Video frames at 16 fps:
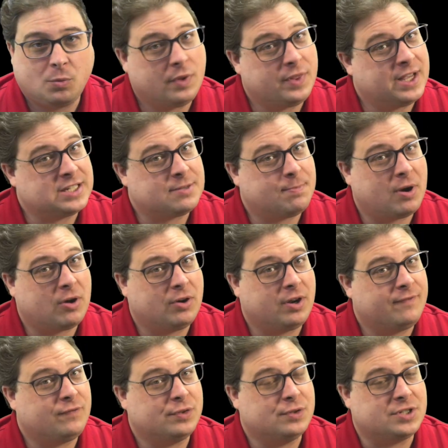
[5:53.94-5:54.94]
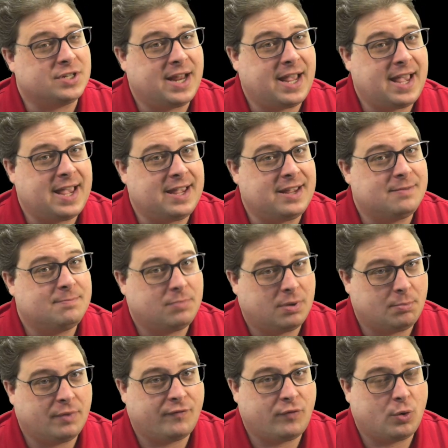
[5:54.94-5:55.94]
Well, that's about it for today.
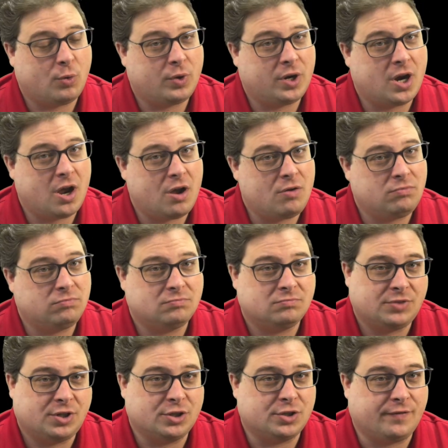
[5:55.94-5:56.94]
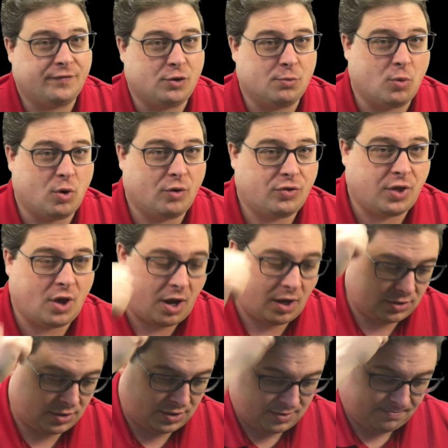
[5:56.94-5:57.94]
But before we go, here's a few more
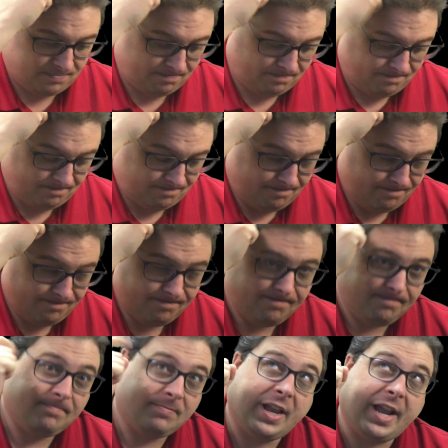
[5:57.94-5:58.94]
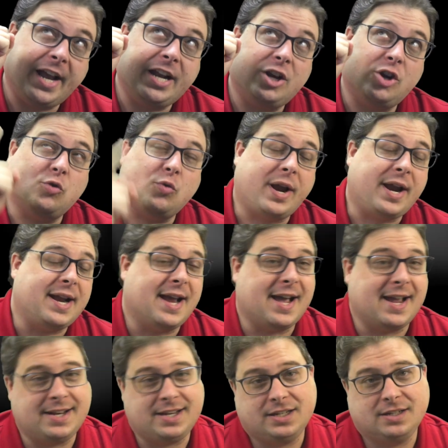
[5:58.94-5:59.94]
thoughts. And a great
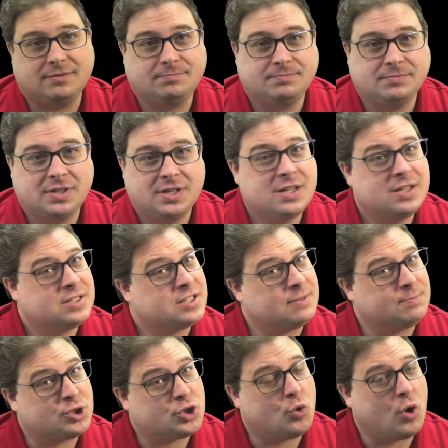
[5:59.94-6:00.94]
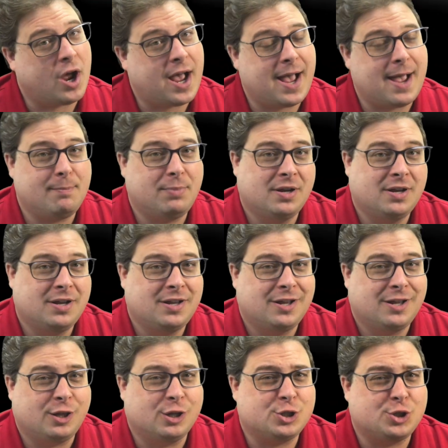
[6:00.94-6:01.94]
idea. Subscribe.
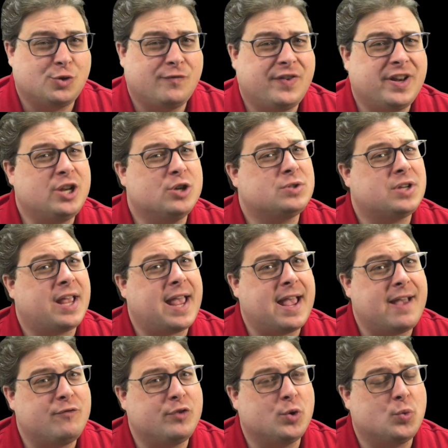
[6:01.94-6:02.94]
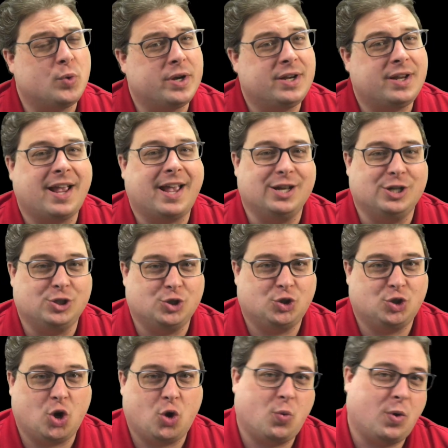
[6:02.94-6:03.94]
There's new videos every week
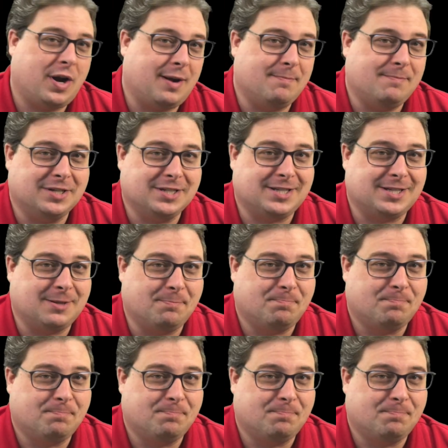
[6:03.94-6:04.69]
and you don't want to miss